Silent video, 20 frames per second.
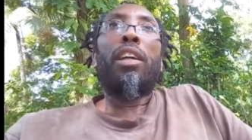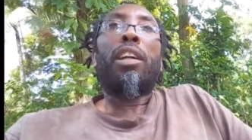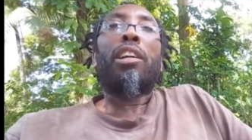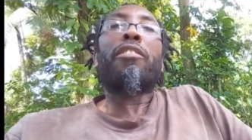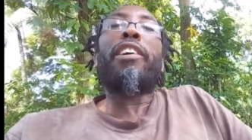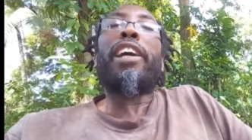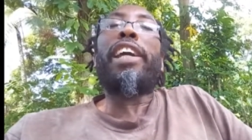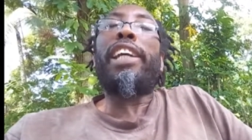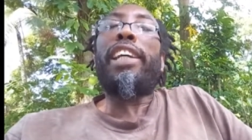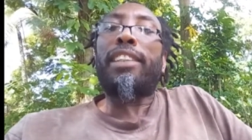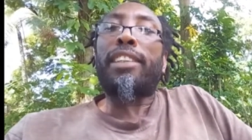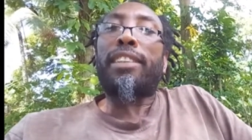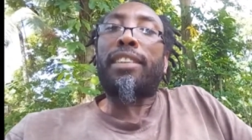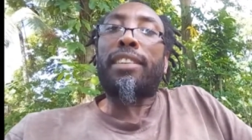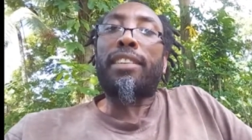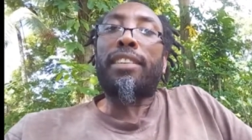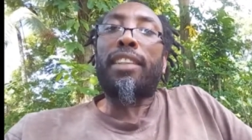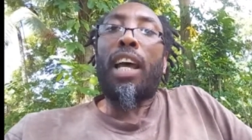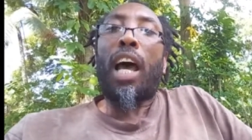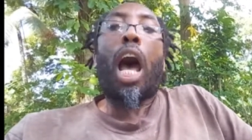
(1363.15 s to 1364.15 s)

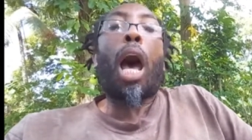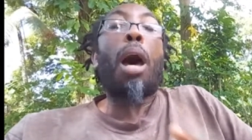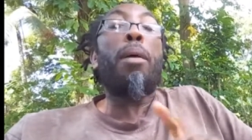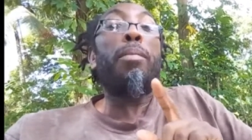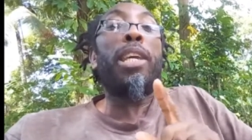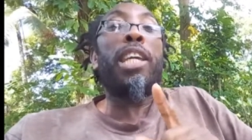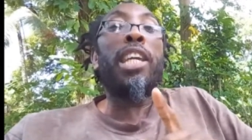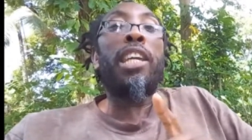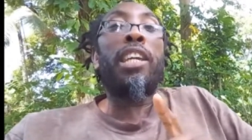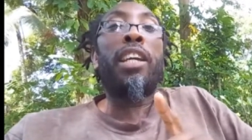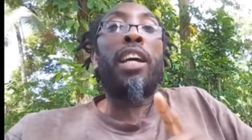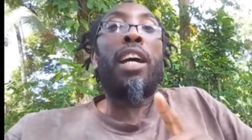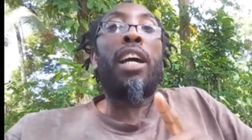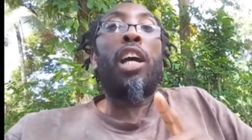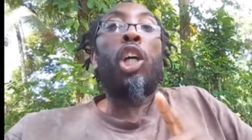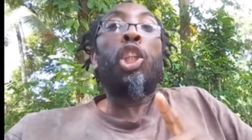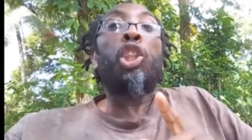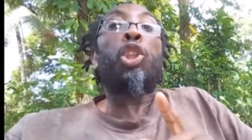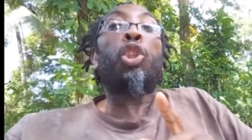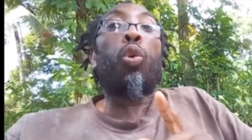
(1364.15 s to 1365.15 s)
grains, I mean
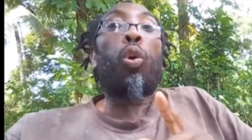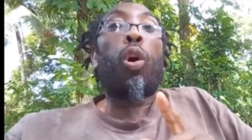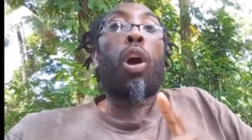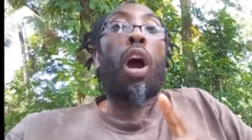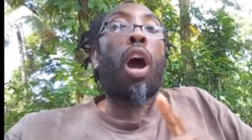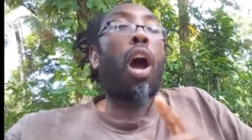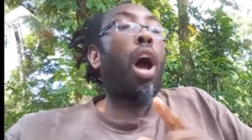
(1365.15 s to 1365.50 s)
sugar,